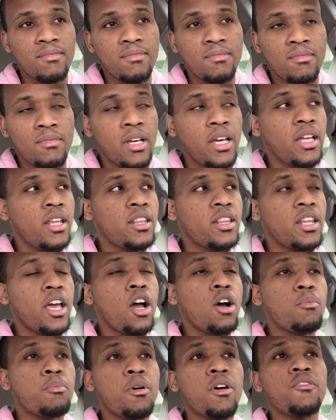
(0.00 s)
They
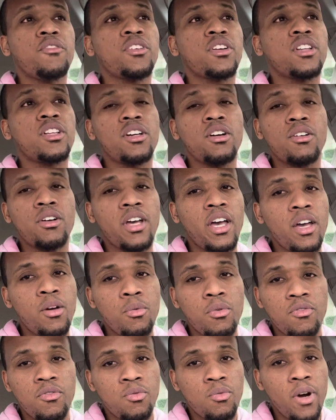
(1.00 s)
are perfectly okay
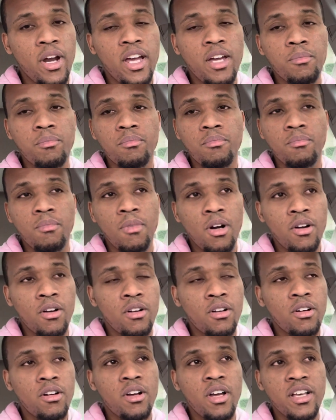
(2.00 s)
with rape,
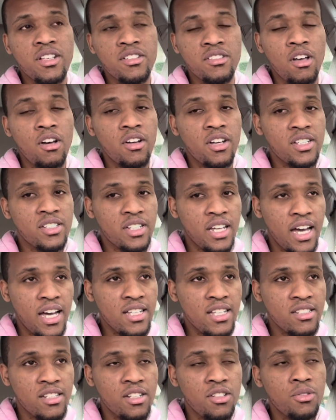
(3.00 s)
murder, as long as
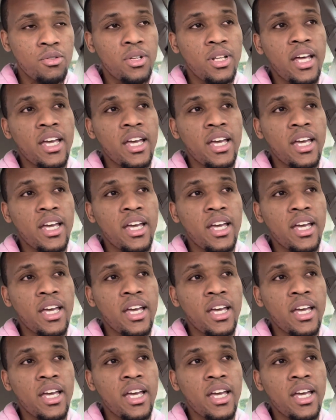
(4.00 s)
God said do it.